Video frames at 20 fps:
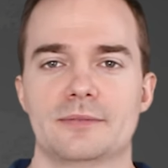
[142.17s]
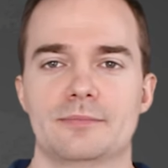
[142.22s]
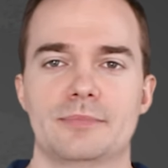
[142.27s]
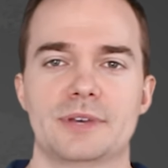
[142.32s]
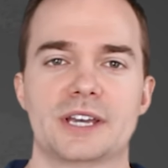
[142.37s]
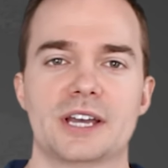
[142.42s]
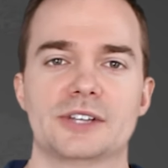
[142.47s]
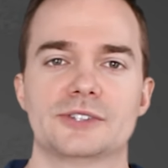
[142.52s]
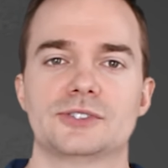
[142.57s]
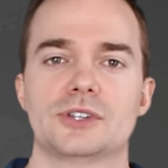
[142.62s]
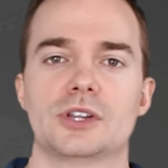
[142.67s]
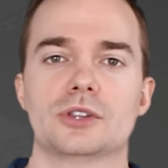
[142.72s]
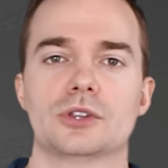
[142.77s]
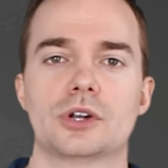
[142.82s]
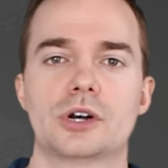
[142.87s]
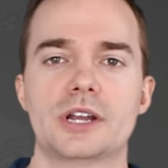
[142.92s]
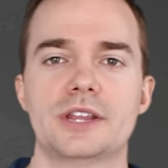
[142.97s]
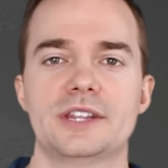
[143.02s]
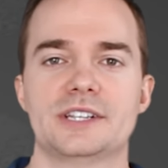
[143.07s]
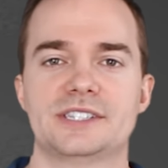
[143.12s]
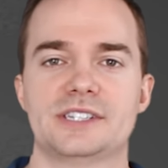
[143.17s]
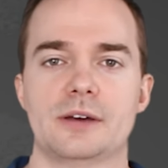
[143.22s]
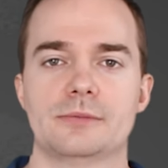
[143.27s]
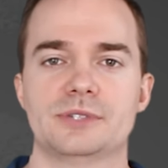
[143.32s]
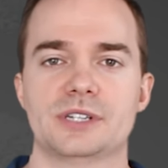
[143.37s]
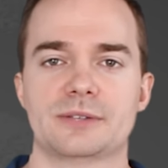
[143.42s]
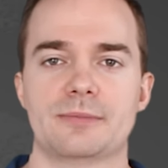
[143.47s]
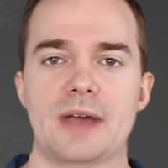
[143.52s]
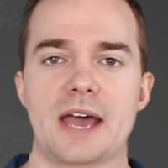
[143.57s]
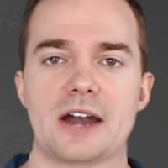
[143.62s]
Because learning the
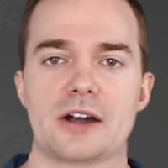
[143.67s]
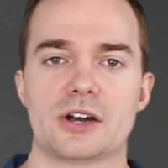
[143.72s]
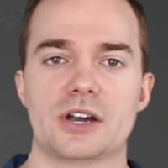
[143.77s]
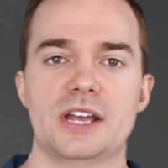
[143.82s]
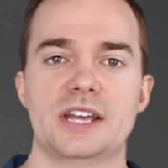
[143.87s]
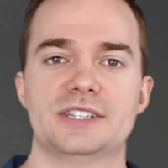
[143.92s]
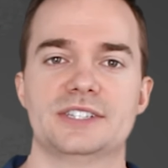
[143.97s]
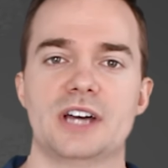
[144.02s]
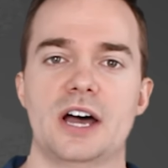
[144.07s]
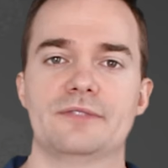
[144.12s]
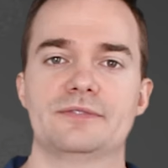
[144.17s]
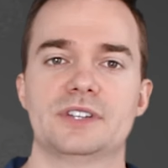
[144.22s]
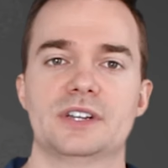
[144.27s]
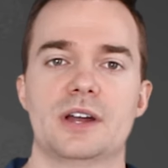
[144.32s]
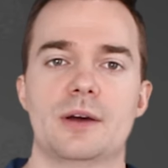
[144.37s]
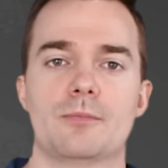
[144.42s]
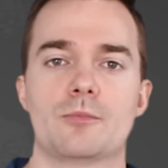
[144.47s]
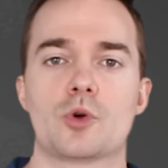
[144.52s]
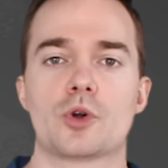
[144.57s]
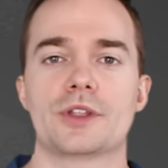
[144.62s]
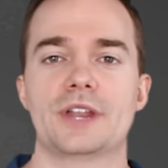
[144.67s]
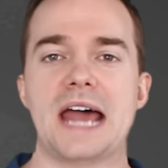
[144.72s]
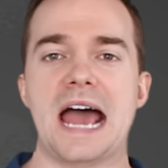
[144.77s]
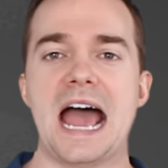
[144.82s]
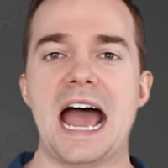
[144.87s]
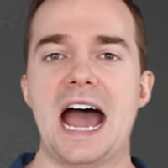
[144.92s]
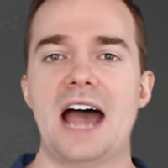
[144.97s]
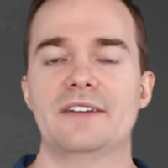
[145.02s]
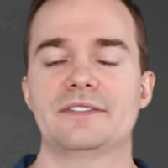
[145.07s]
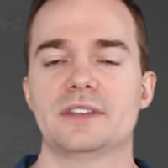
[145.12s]
subject matter is often more than
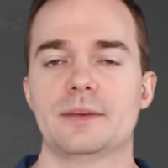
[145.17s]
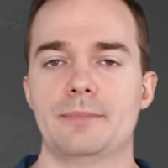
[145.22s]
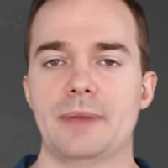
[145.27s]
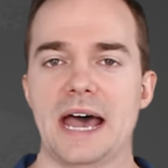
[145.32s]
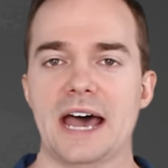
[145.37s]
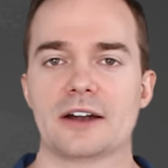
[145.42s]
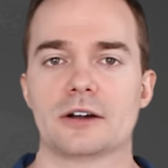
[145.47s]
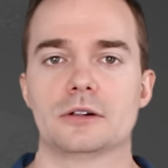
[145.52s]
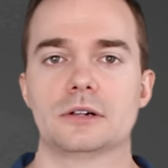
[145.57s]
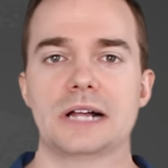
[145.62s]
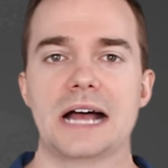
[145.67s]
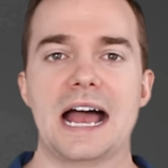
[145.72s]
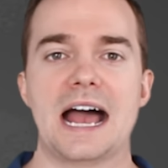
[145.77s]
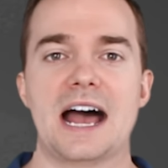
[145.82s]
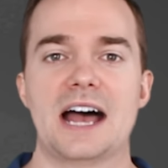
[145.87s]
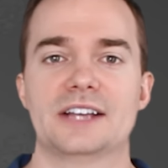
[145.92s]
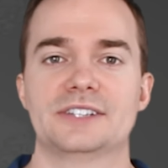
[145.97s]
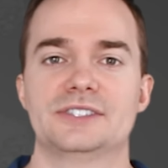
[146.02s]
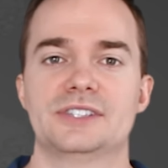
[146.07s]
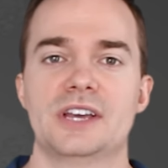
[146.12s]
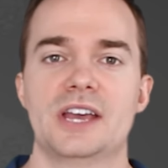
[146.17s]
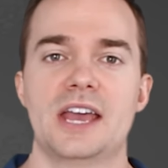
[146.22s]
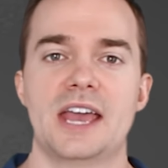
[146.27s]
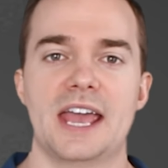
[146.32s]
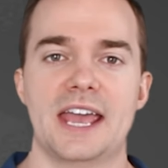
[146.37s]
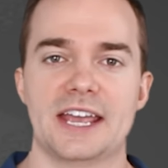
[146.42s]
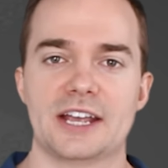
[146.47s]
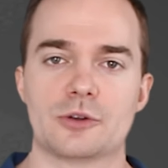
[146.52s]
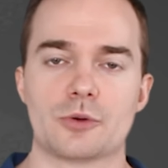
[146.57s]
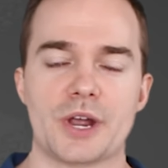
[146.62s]
half the battle as
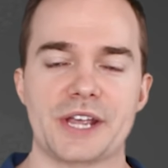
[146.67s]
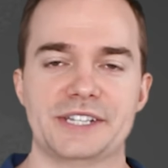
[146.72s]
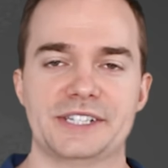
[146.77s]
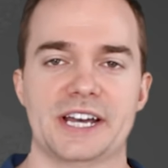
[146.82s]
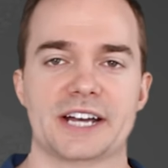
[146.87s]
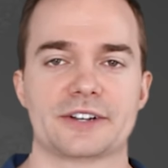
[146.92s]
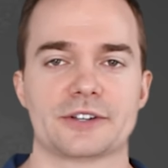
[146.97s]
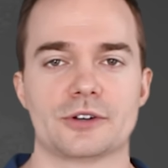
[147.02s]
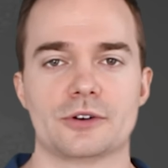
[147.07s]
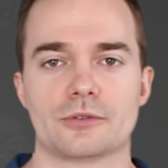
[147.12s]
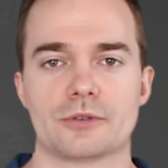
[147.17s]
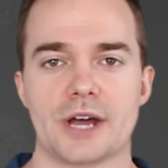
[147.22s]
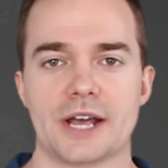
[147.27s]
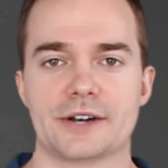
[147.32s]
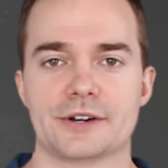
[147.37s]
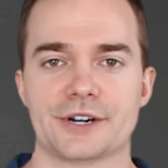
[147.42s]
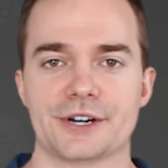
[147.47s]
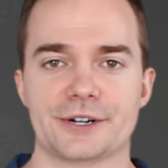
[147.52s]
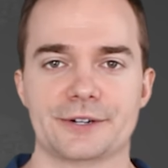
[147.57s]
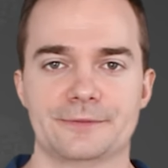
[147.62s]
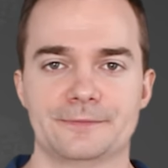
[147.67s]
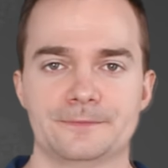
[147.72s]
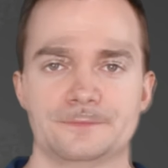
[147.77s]
a great technical writer.